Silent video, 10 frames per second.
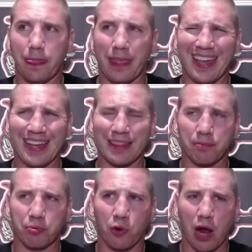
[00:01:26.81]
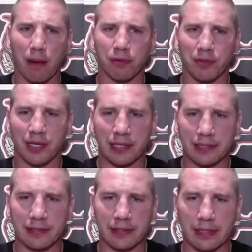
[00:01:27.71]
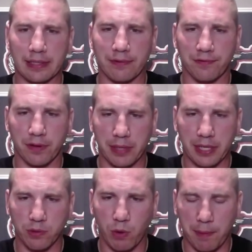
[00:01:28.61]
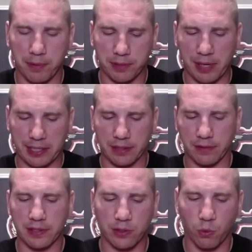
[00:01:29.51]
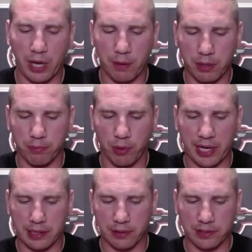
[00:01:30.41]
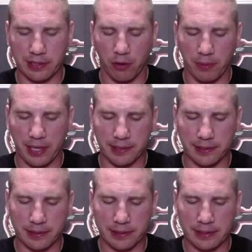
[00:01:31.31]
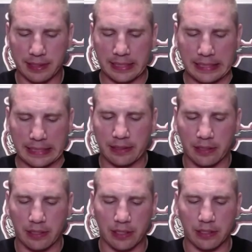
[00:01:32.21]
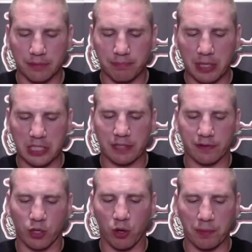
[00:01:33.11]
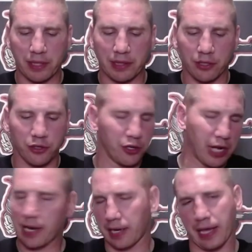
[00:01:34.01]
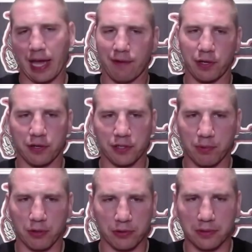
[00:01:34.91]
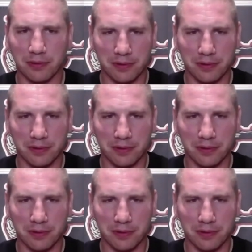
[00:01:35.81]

And the problem is, from a SWAT perspective, is the way we break those stalemates is a bunch of equipment that you're not going to have at your disposal.